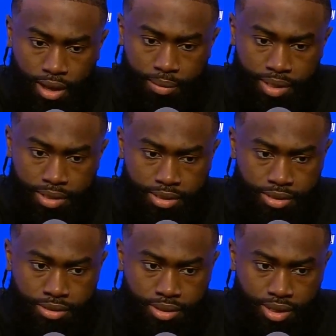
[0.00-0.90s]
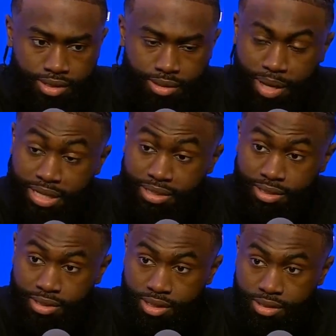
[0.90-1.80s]
it's
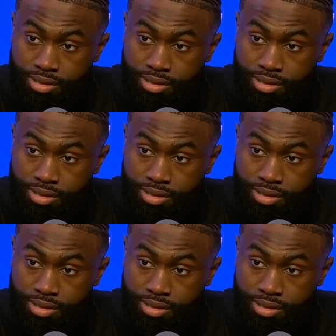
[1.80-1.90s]
amazing.